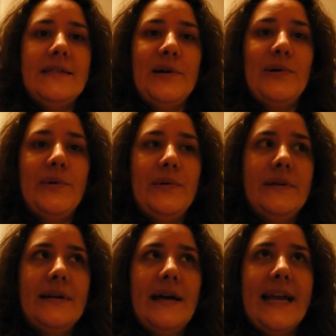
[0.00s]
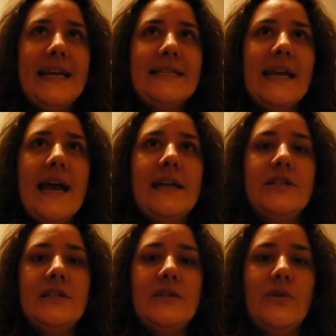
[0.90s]
So I guess I kind of
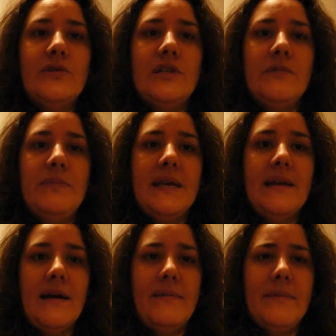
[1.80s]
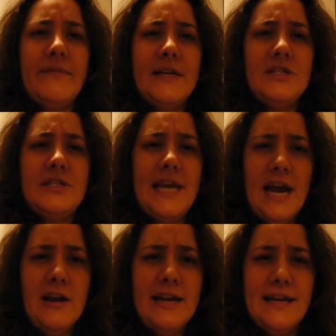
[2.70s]
just told you to become a
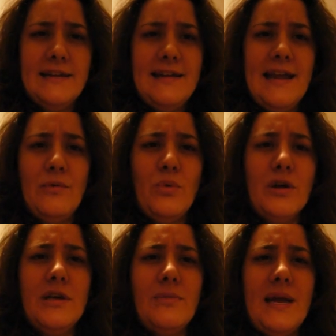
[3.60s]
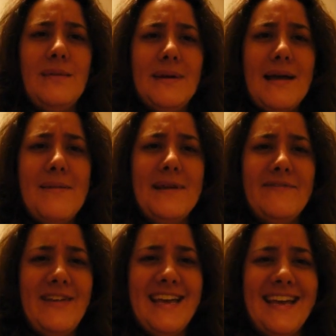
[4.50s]
vegetarian and work your way to
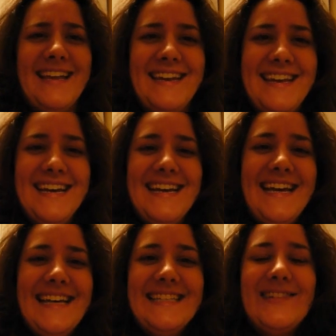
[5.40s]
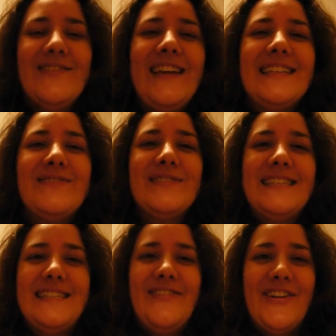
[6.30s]
becoming vegan. So if that's
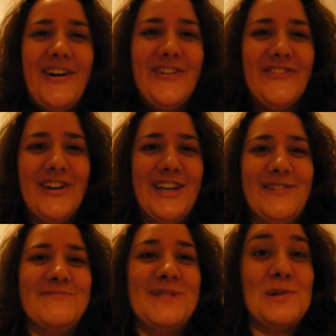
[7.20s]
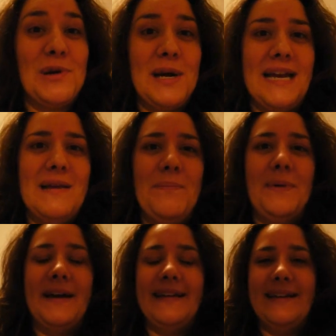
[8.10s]
really difficult for you, I'm sorry,
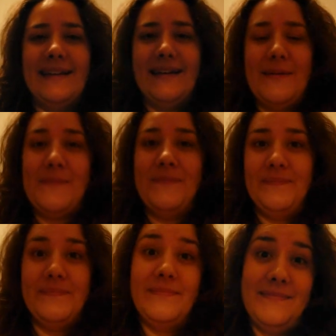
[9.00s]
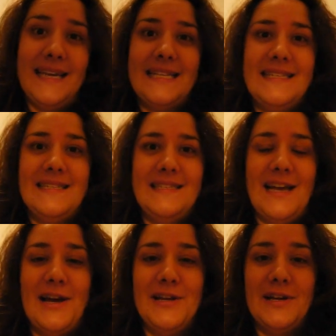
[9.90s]
but that's
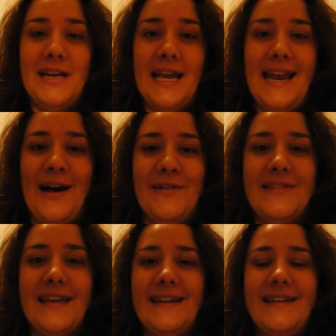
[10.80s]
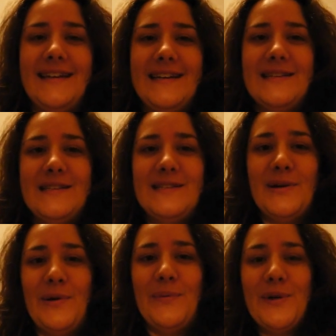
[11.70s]
how you're going to get healthy.
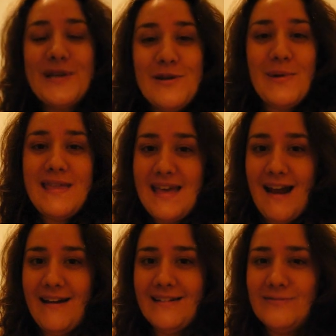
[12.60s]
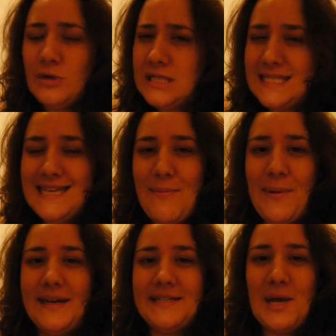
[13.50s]
So work your way there, one step
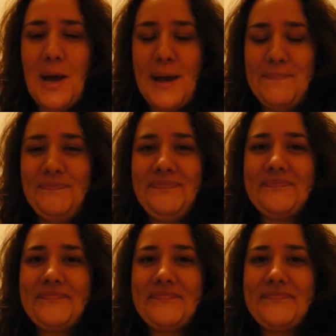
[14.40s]
at a time.